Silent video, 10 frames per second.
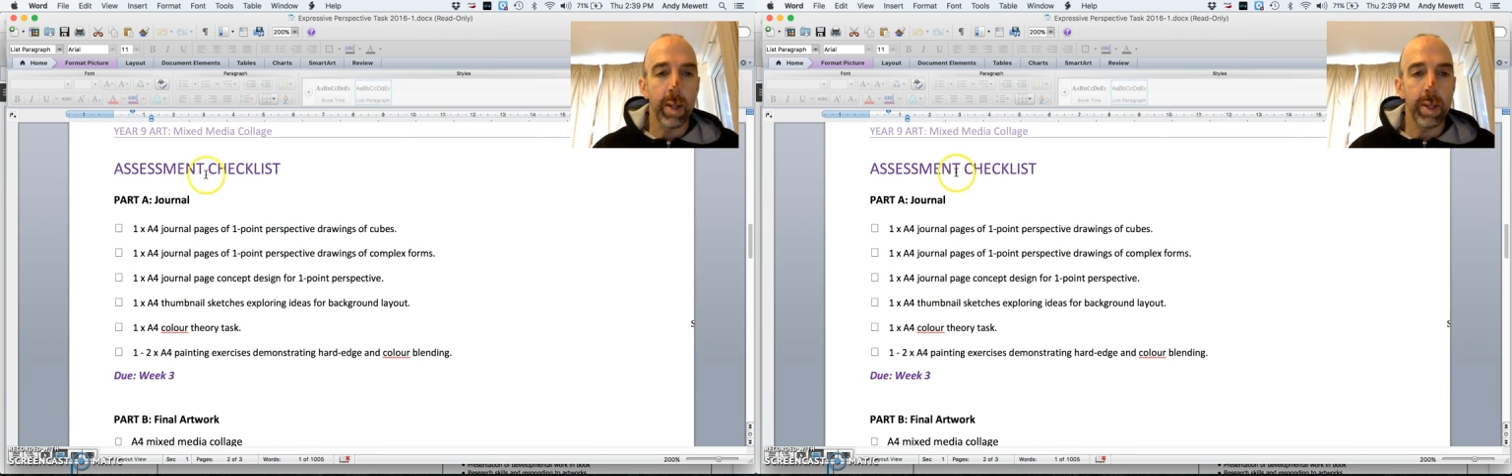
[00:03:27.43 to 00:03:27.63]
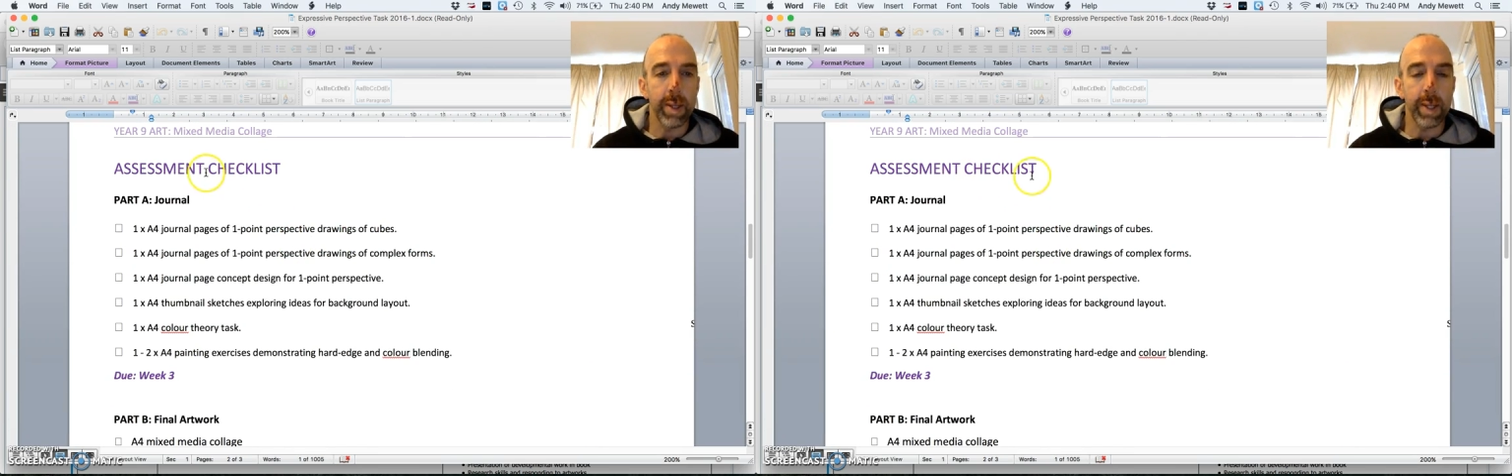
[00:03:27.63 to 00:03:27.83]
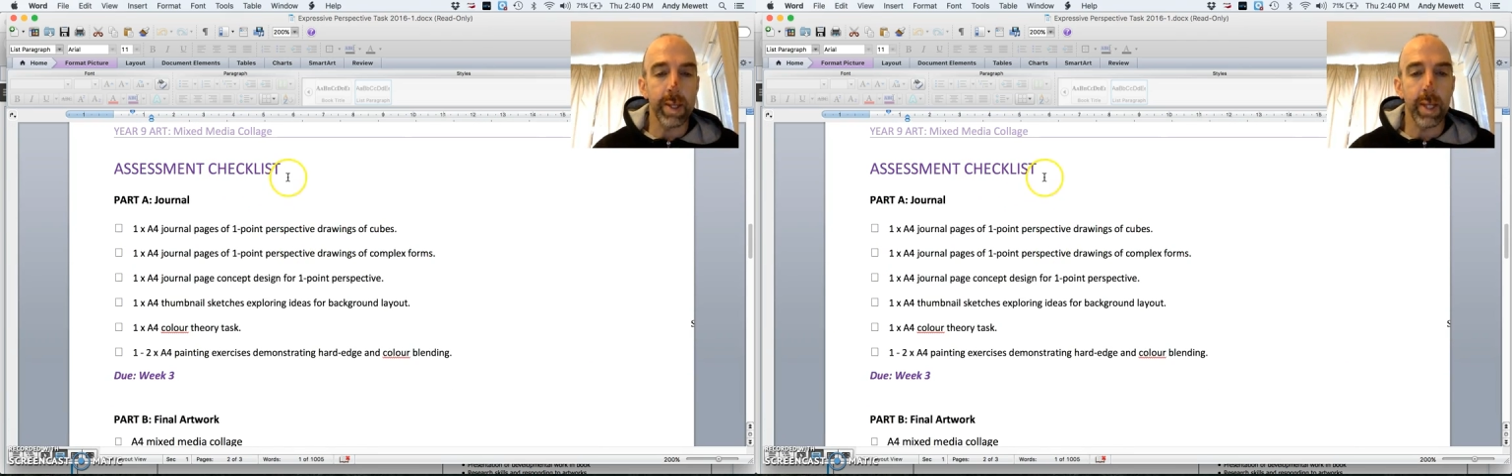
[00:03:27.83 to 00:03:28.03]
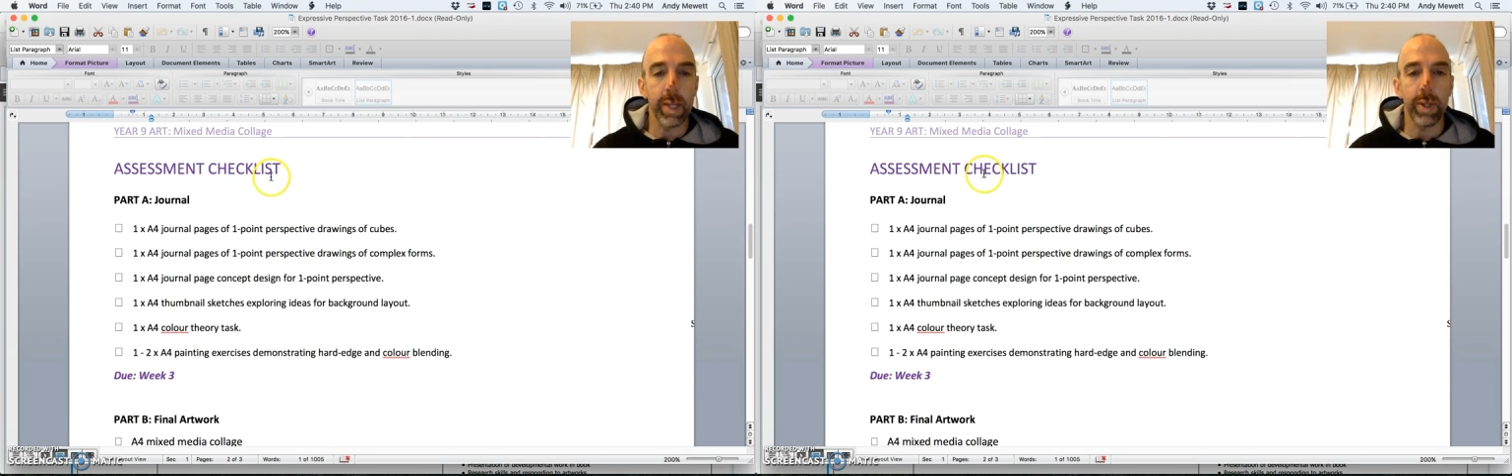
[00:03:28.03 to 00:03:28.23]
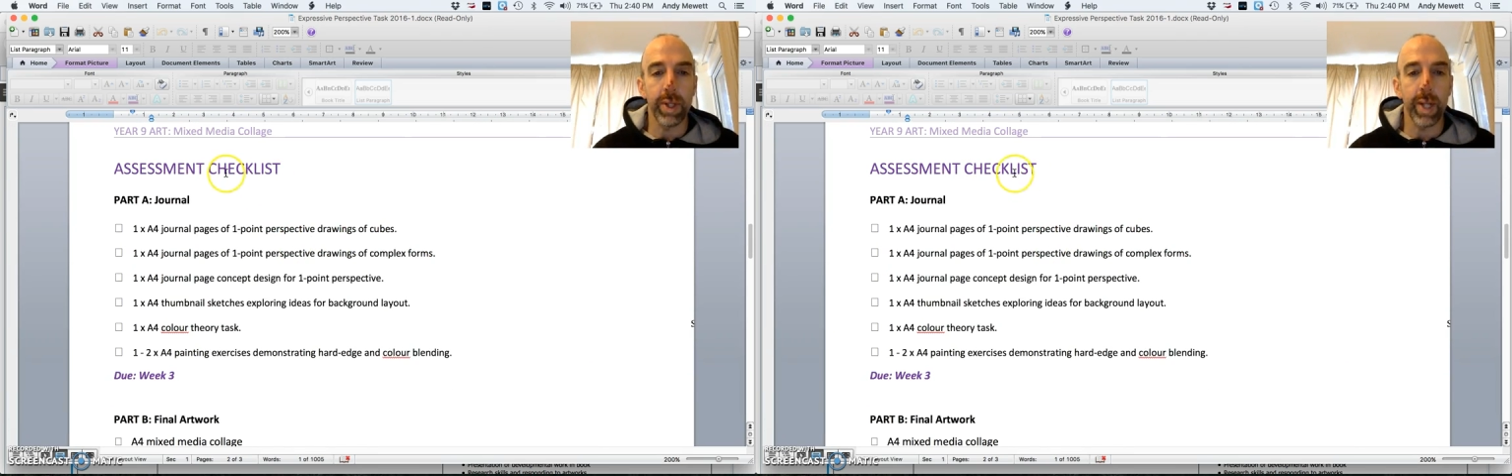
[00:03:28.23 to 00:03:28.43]
this
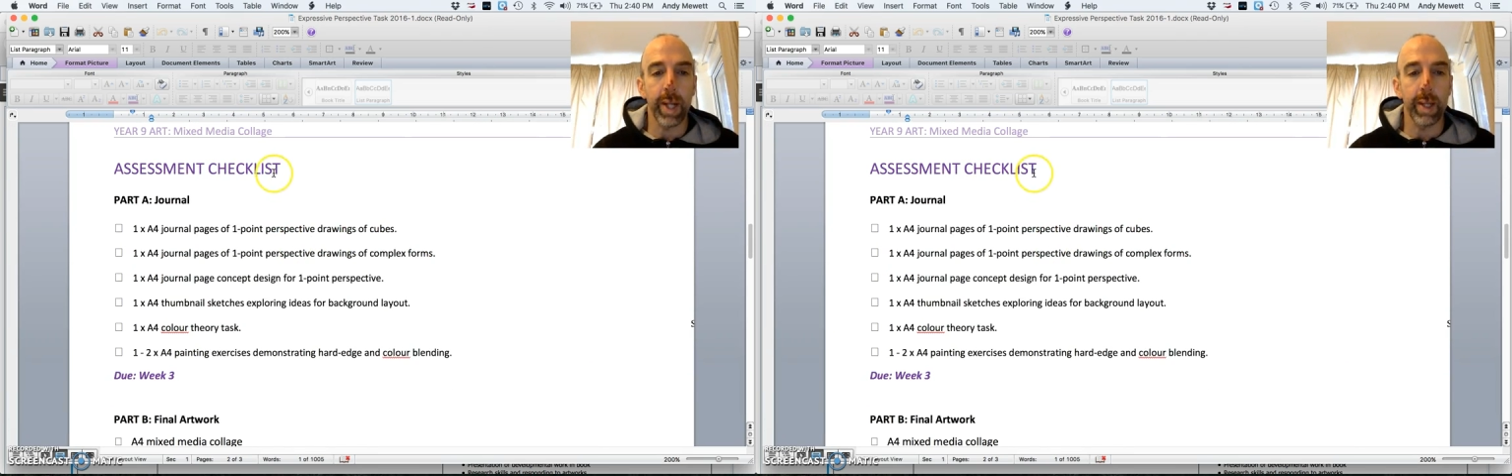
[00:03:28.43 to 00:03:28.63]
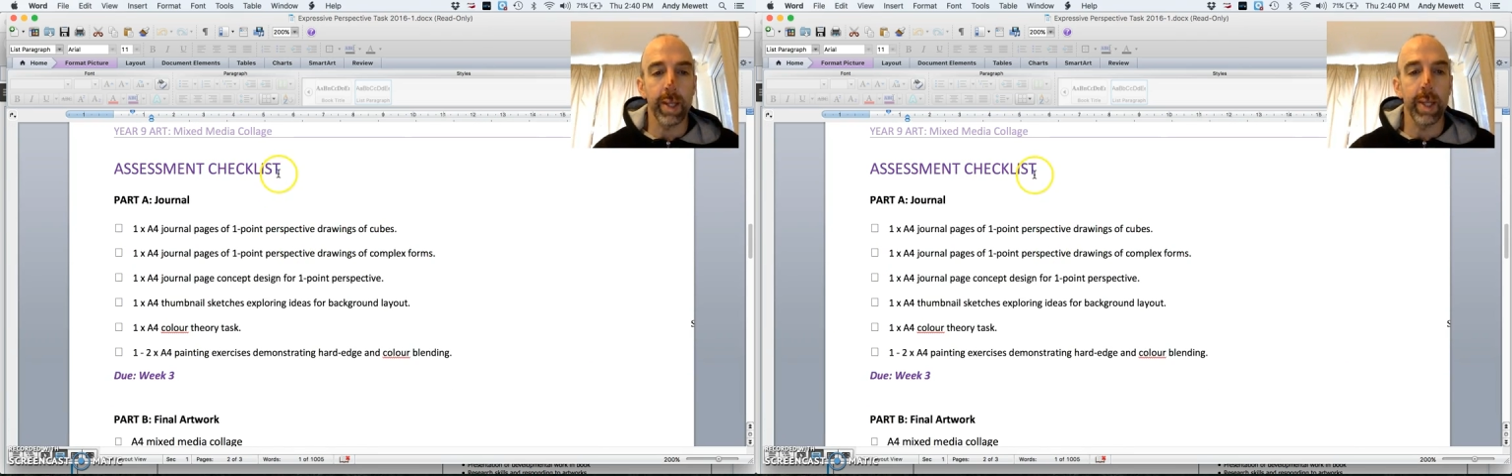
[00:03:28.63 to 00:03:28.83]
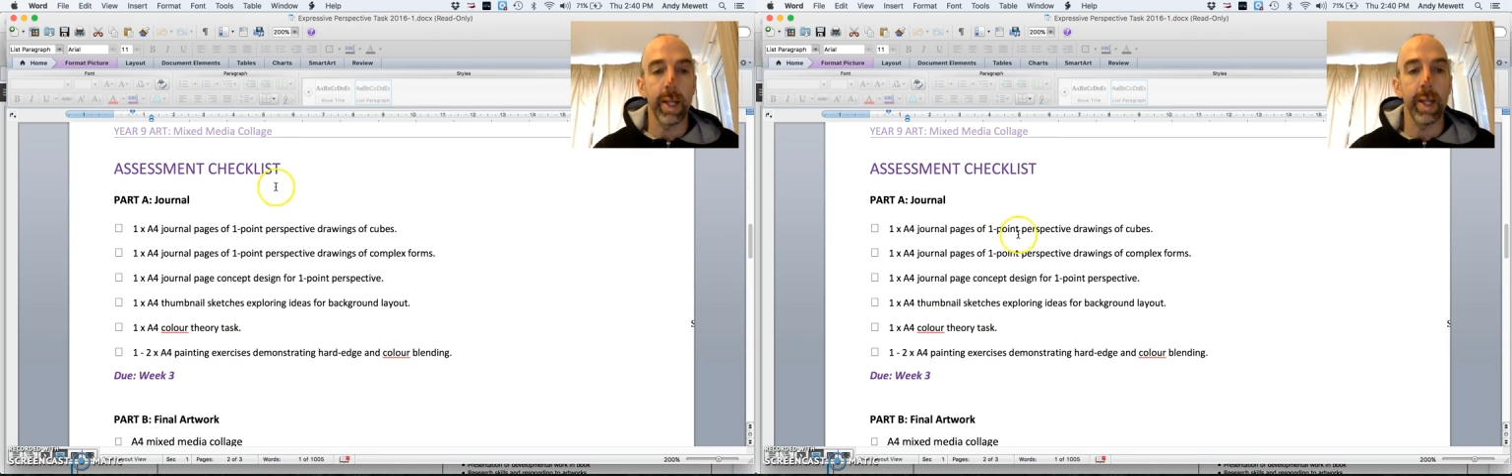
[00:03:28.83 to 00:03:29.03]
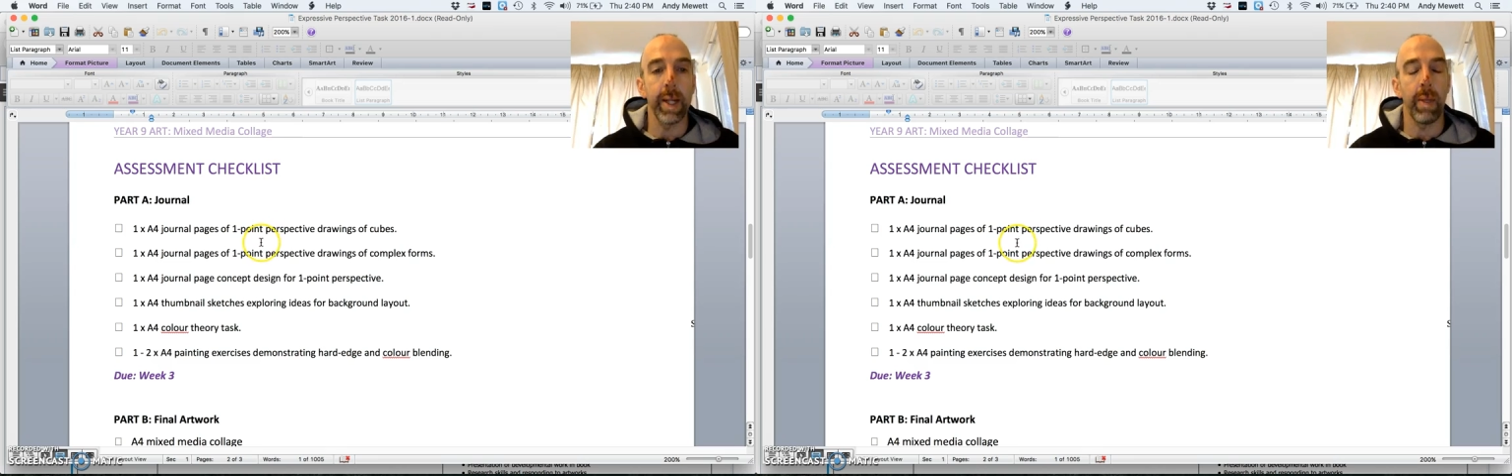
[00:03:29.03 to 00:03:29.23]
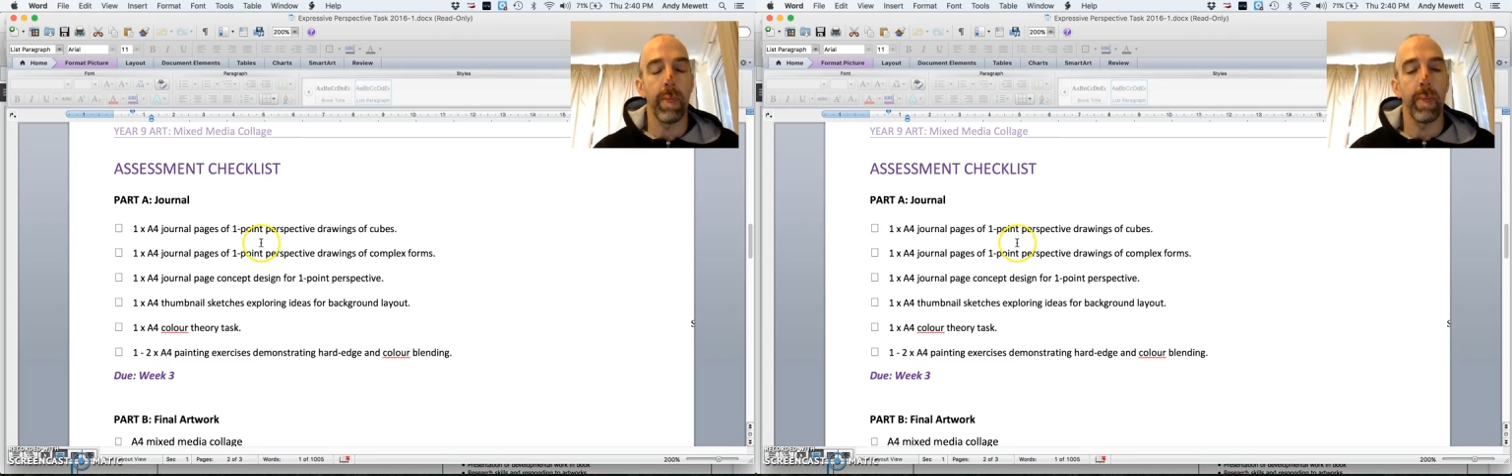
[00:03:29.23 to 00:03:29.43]
assessment checklist here.